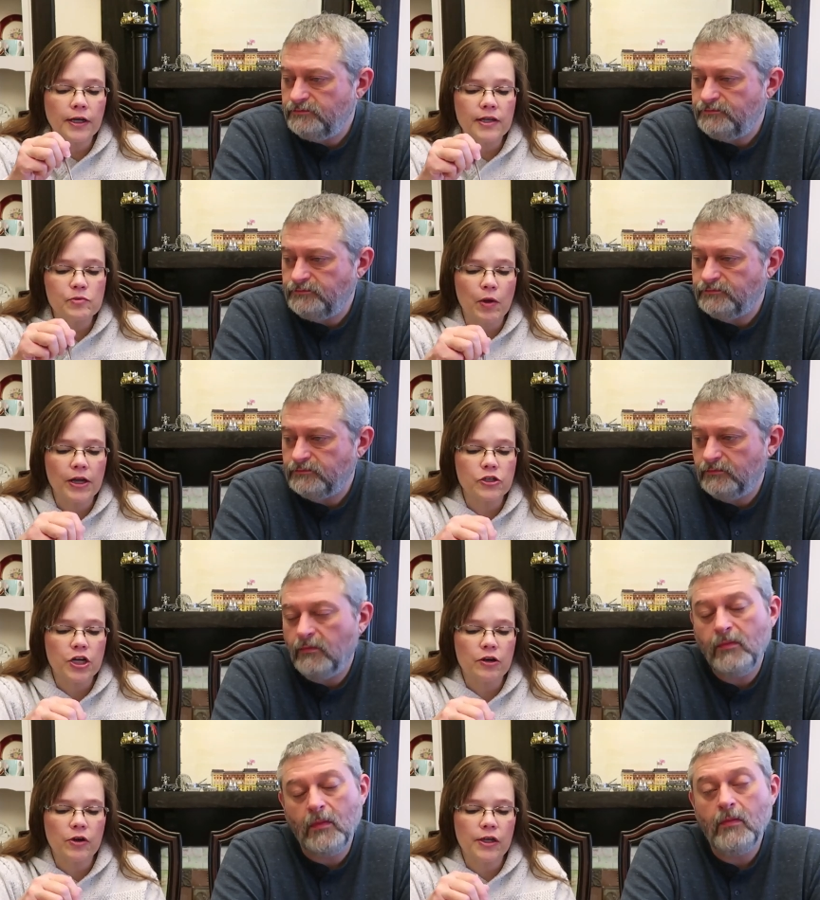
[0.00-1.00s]
Speaker 1: as black
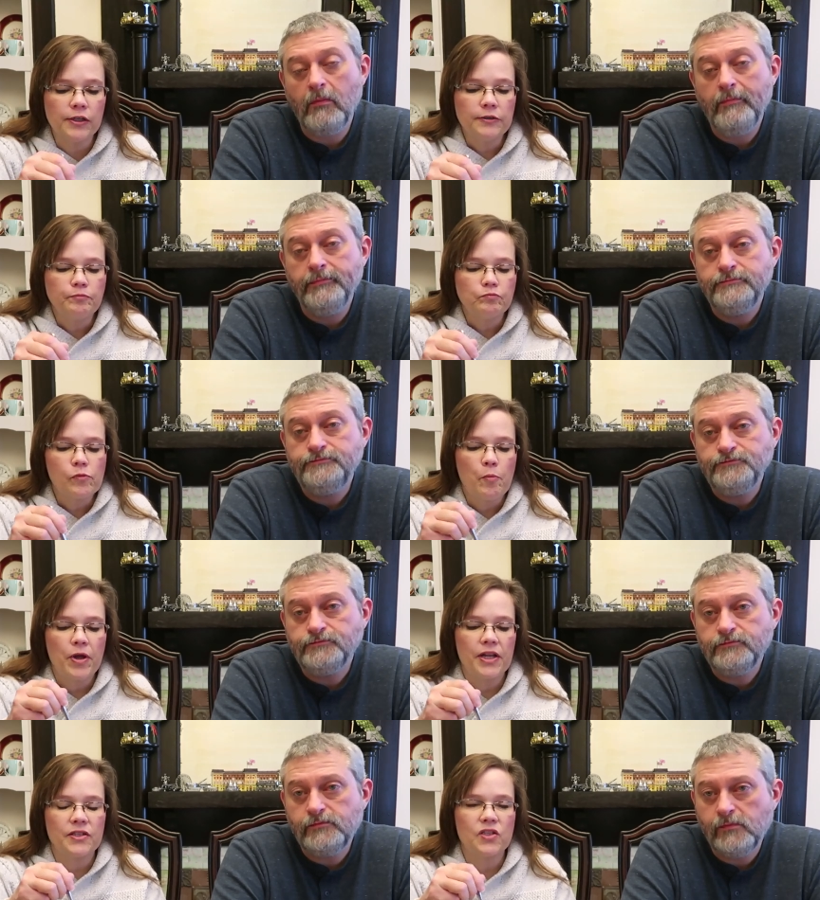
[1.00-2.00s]
cherry,
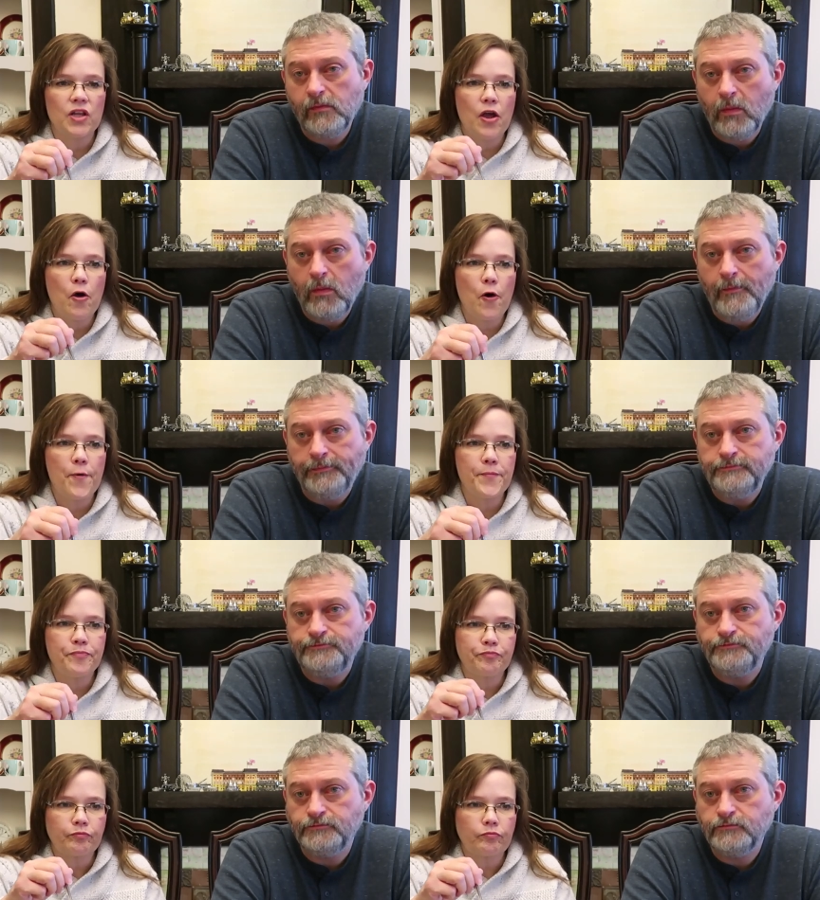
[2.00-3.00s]
but it's still
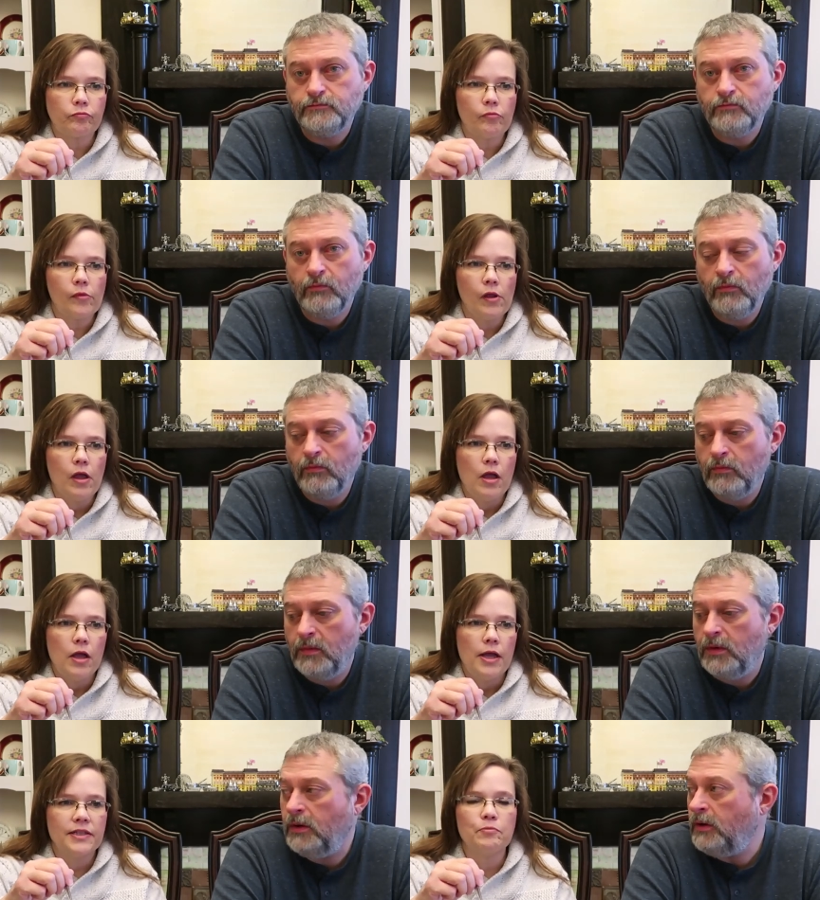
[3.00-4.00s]

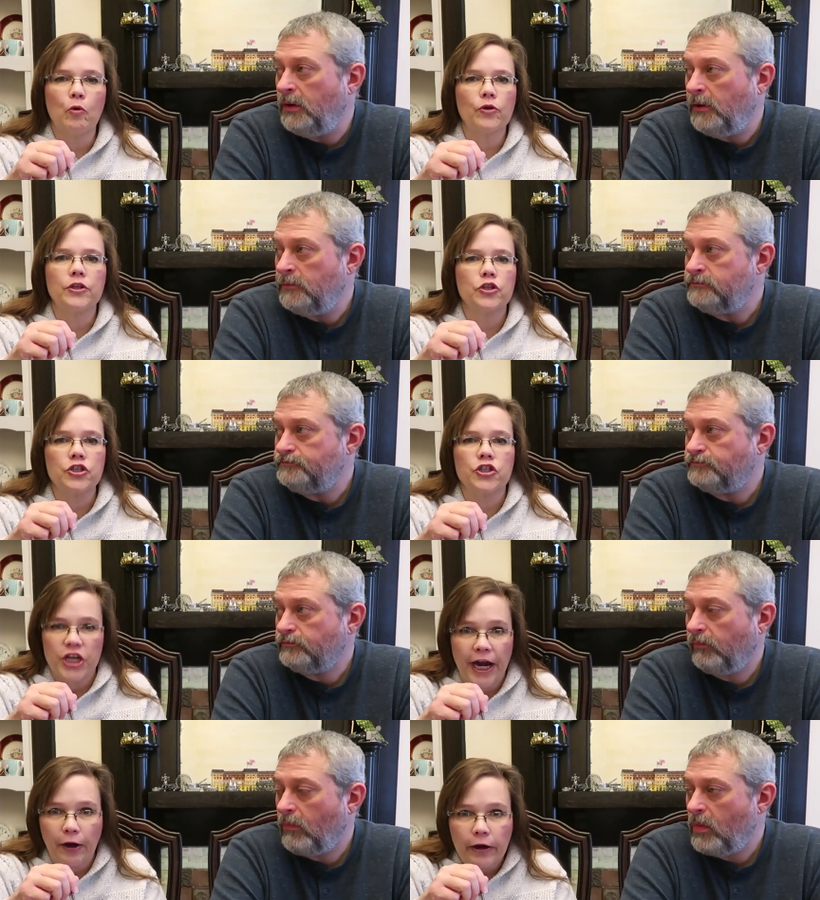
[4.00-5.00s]
it's more than just
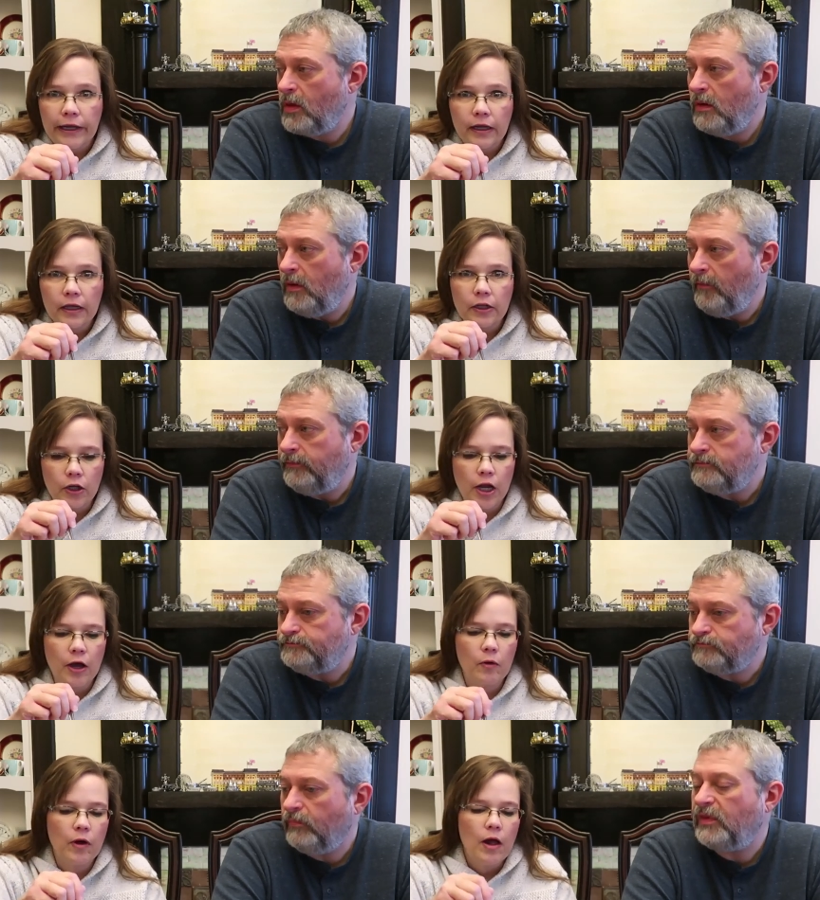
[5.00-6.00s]
cherry, you
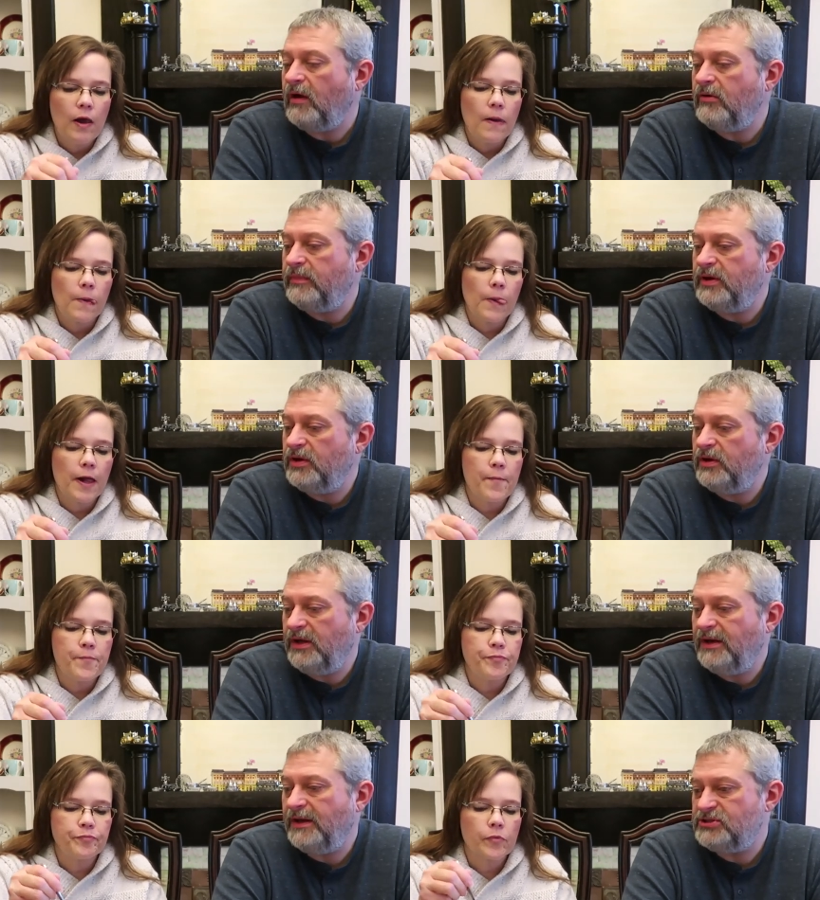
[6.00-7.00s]
know?
Speaker 2: That would be good
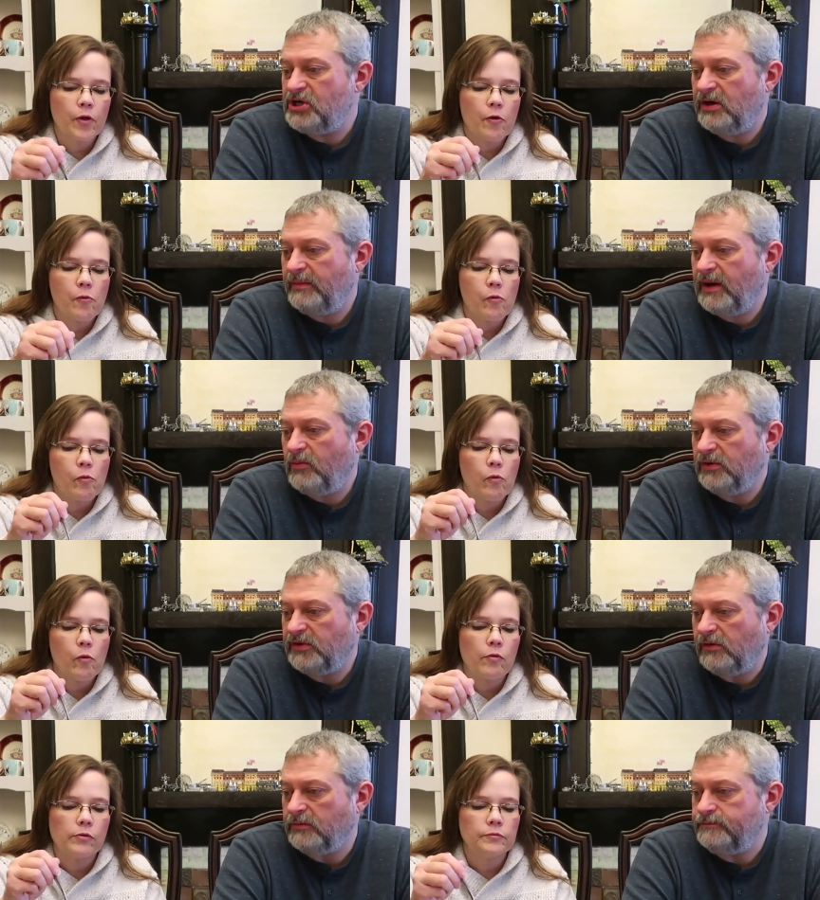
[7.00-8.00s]
in a cherry bakewell
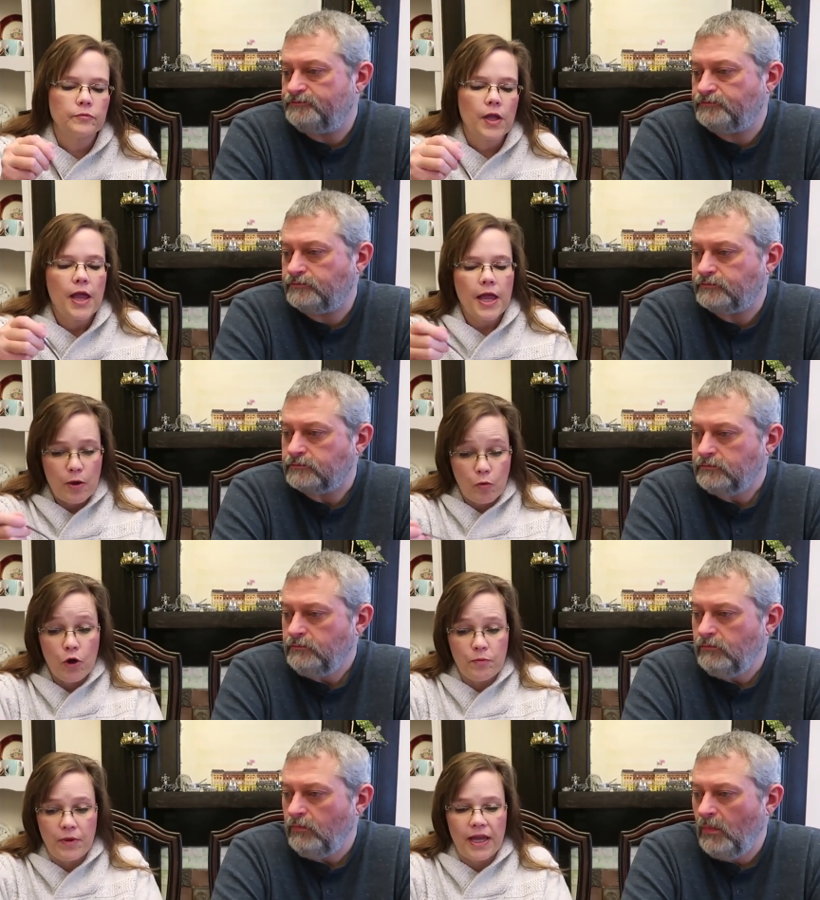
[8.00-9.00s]
tart.
Speaker 1: It
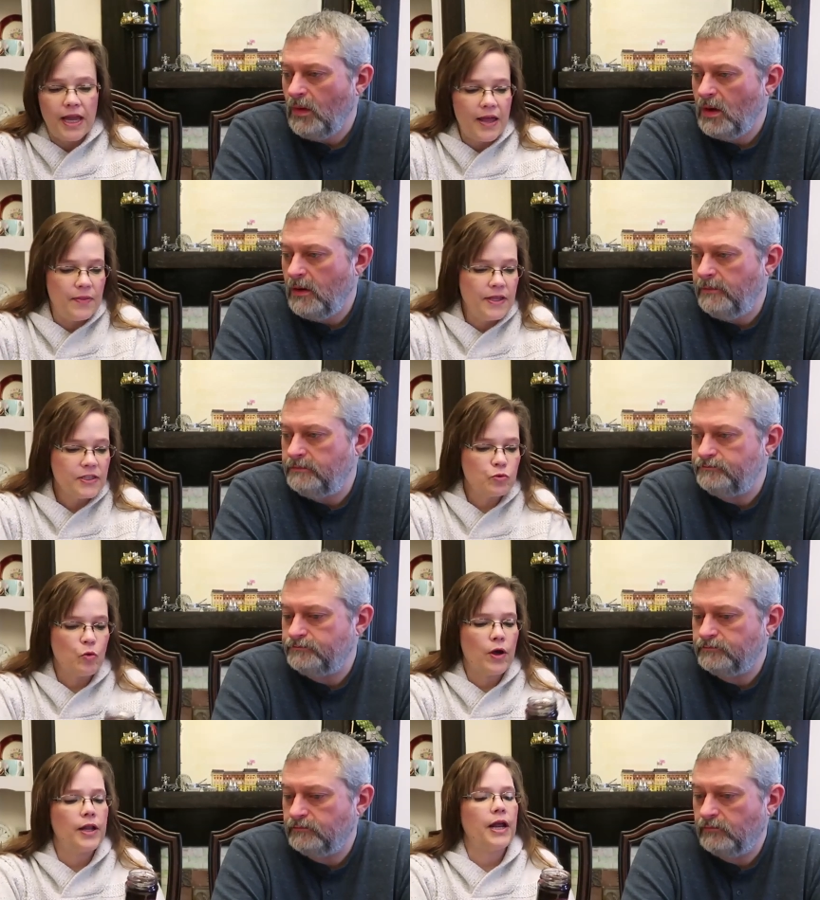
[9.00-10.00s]
would be. And this
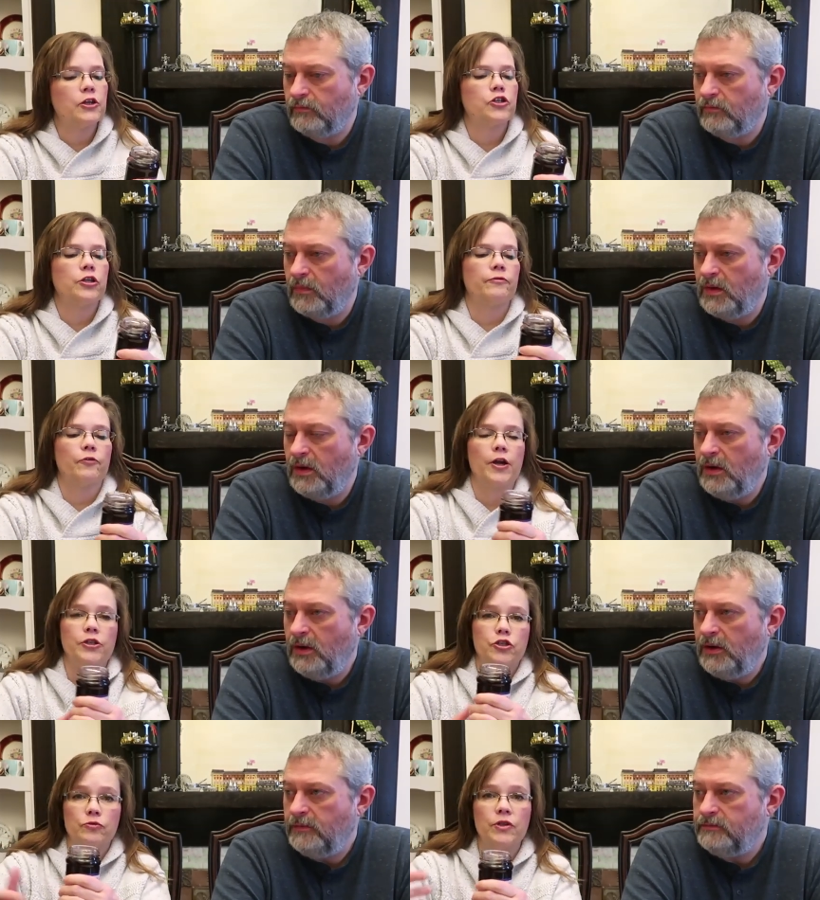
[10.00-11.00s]
one, I should have
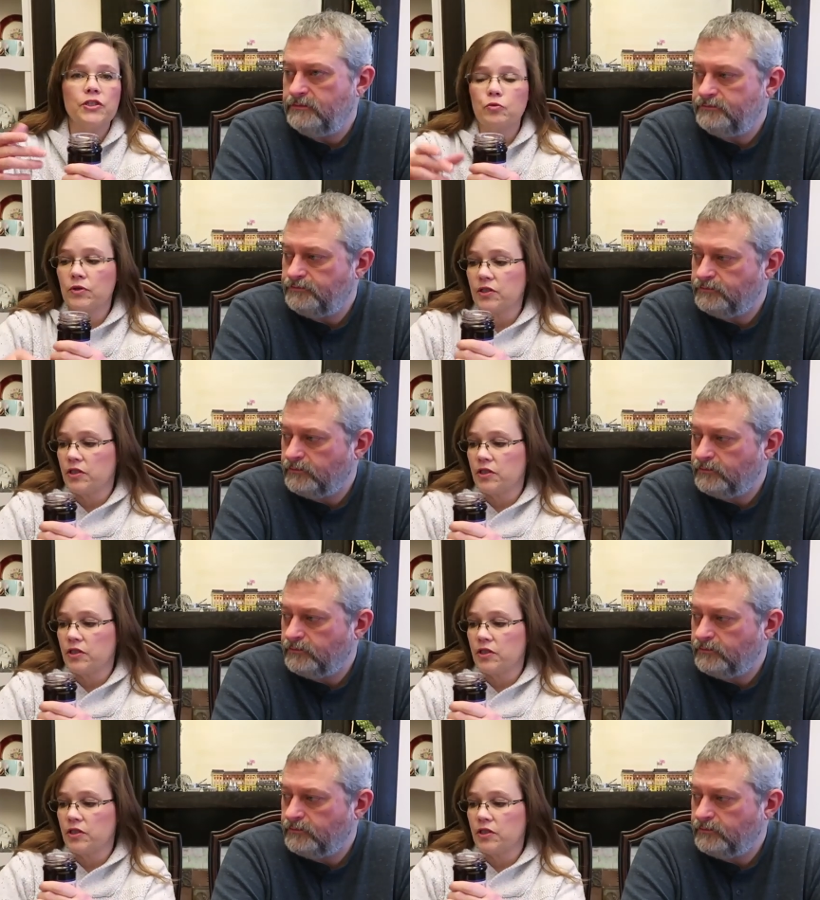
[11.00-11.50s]
read you. This one's